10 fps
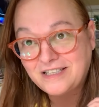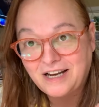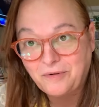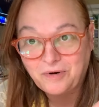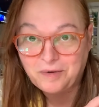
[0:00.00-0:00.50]
that
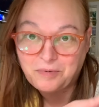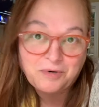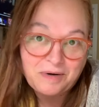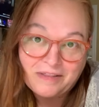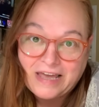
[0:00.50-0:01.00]
I want to put
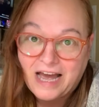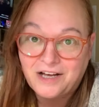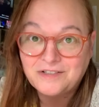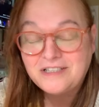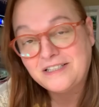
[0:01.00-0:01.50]
around the
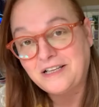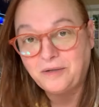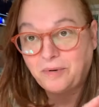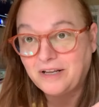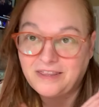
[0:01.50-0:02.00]
house to celebrate